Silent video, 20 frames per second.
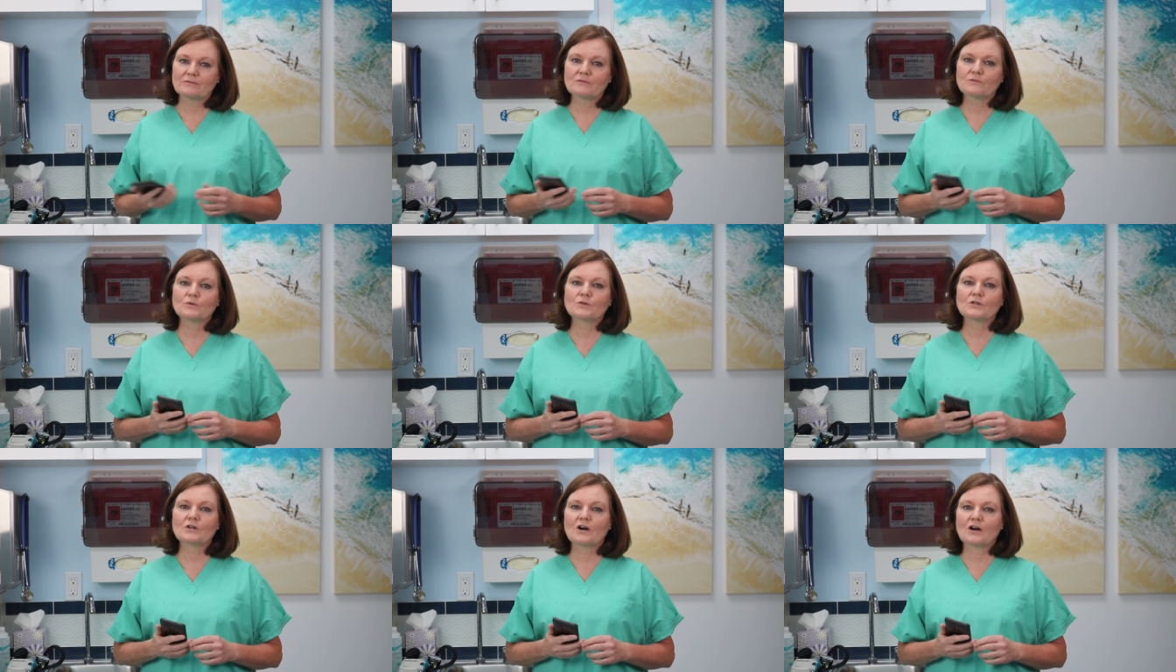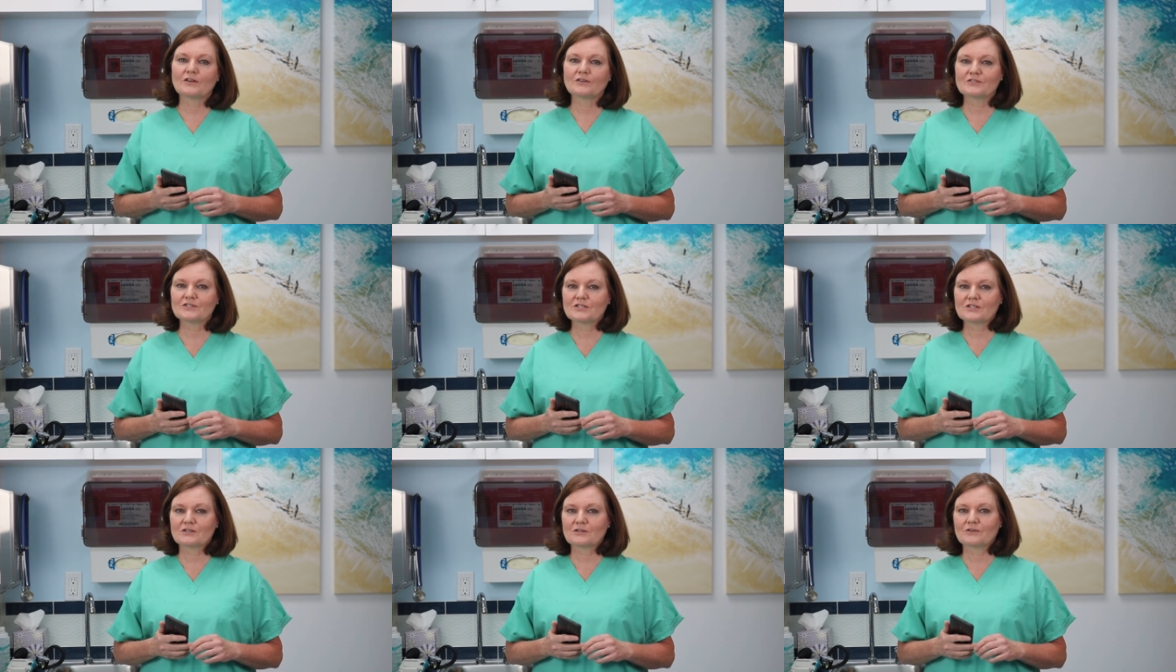we'll call
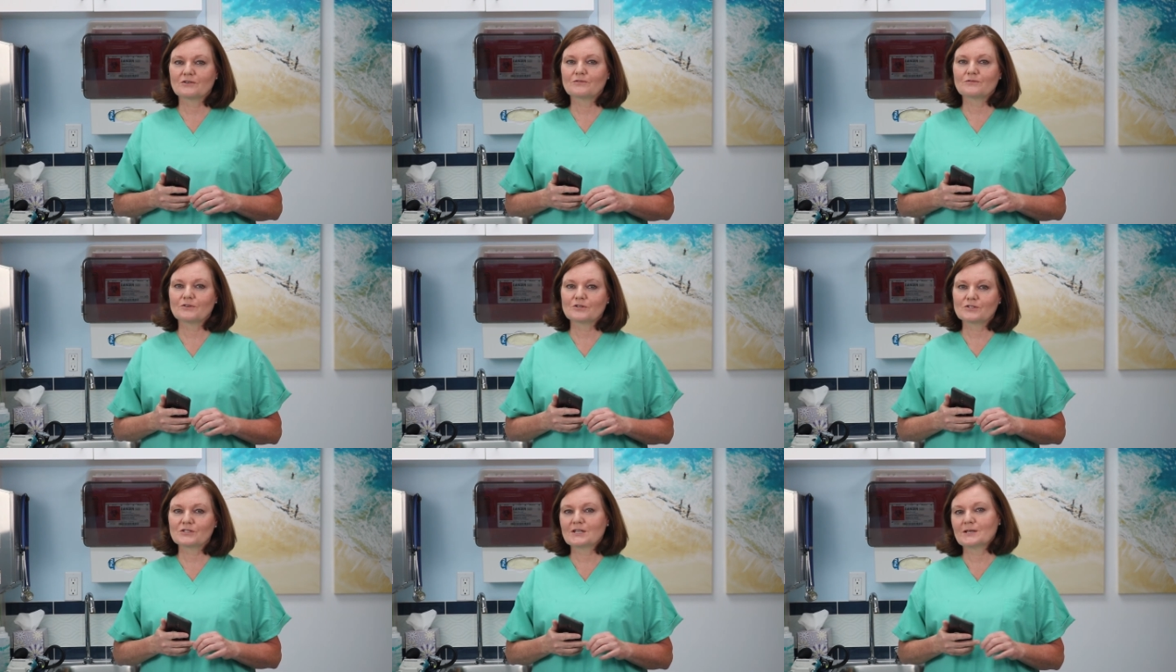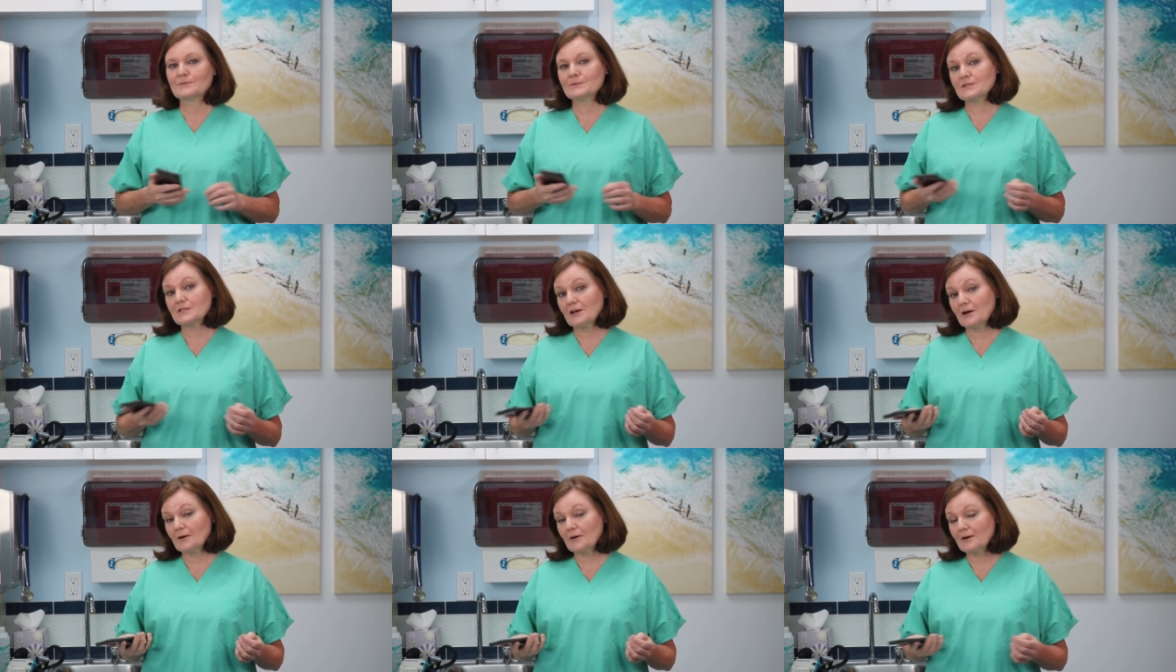her first name
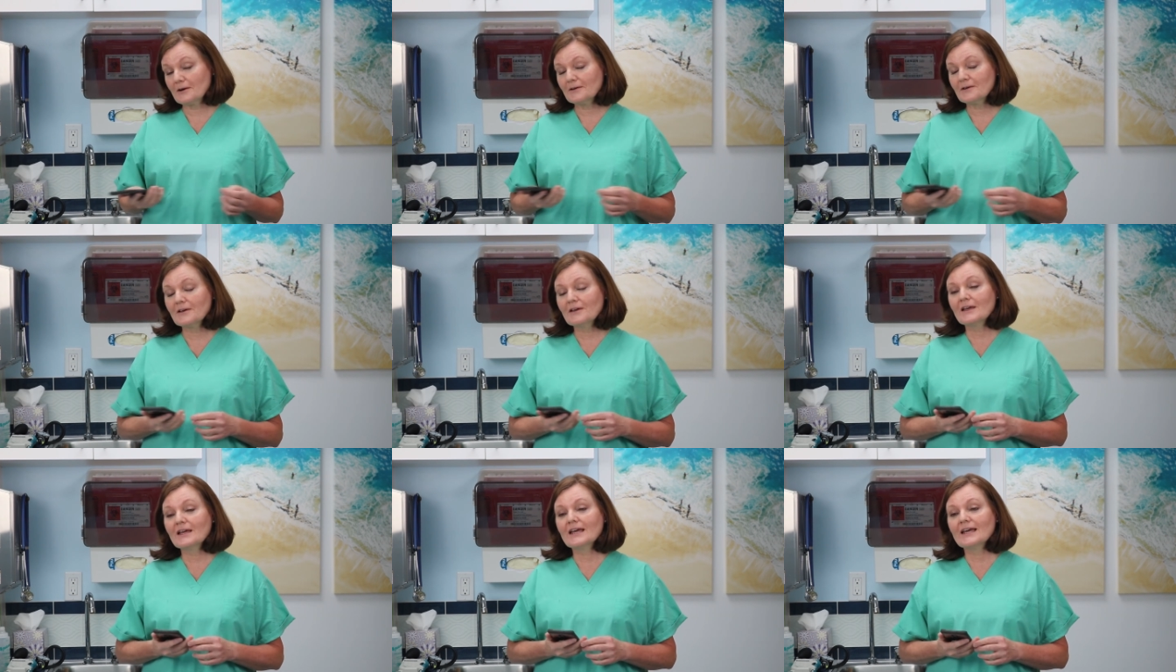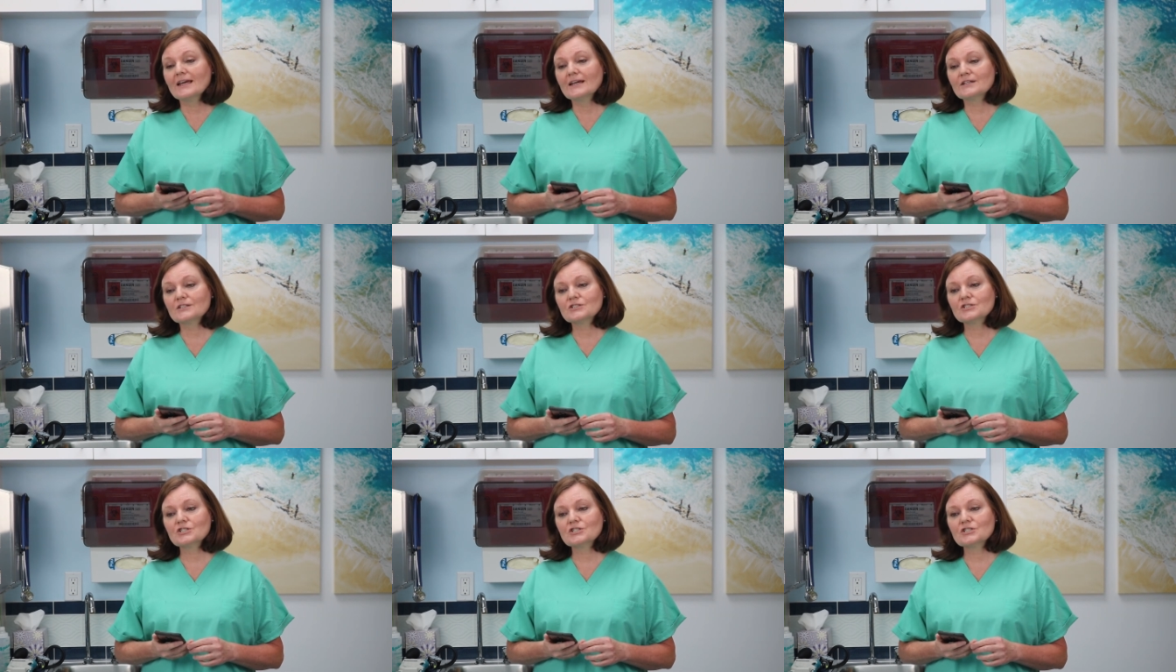Sarah,
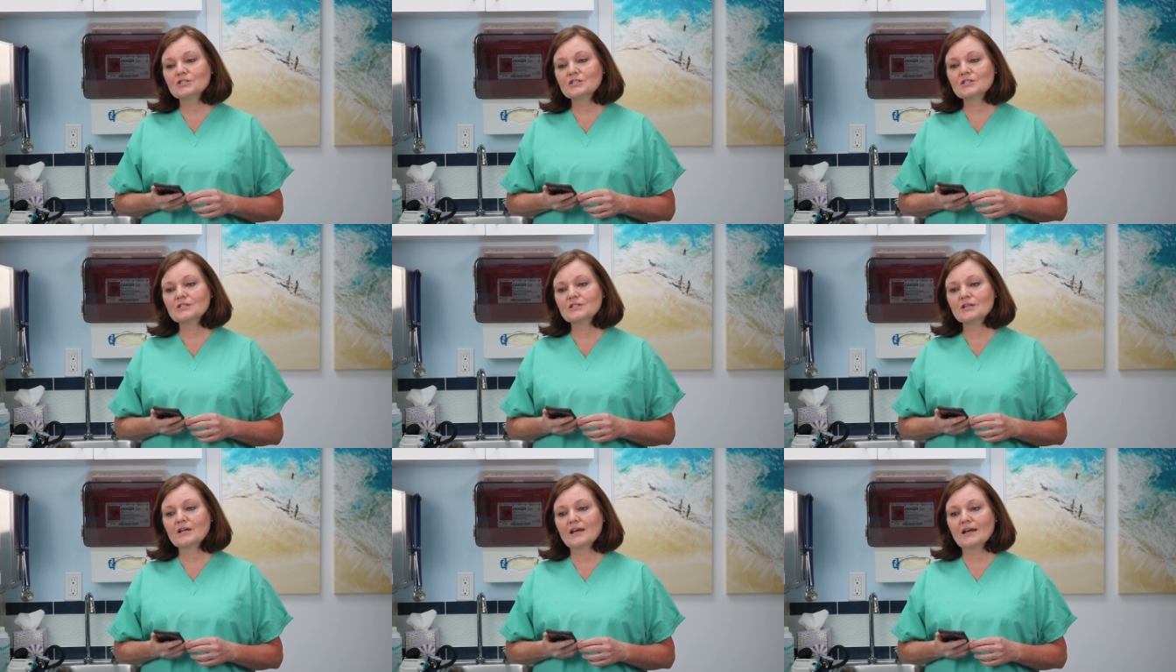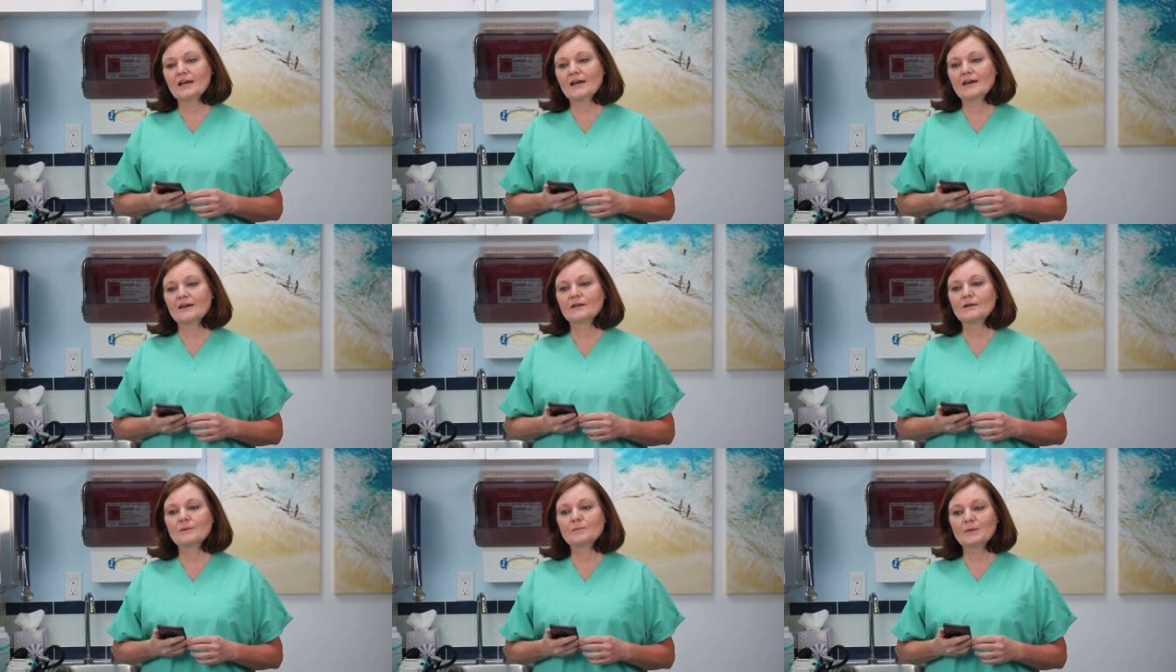and she
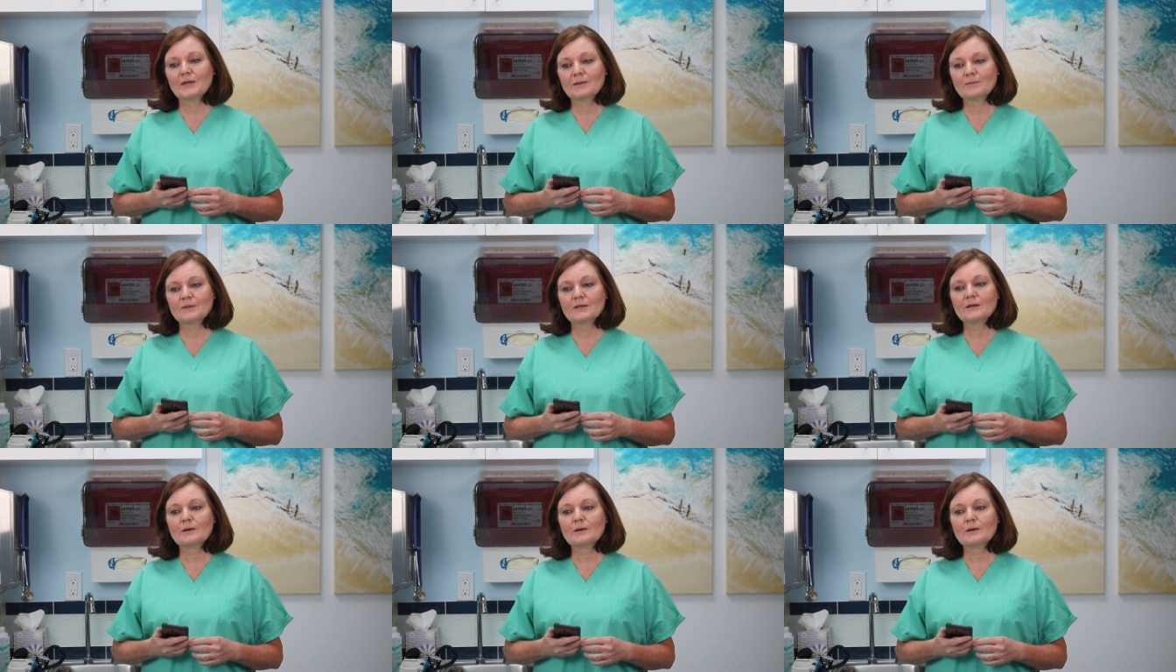had a baby